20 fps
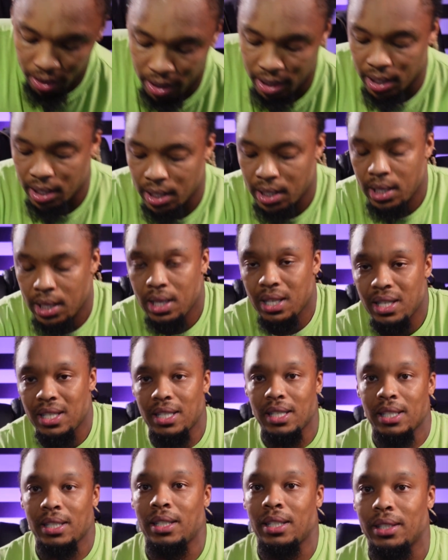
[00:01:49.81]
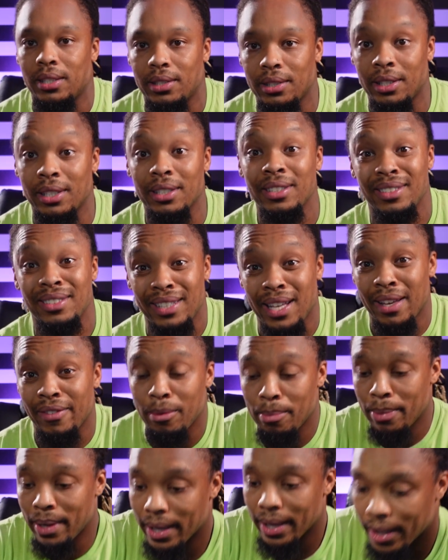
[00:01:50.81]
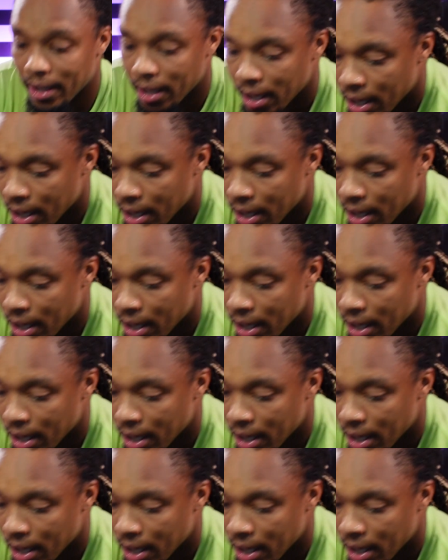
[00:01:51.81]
the, this is a heavy bag,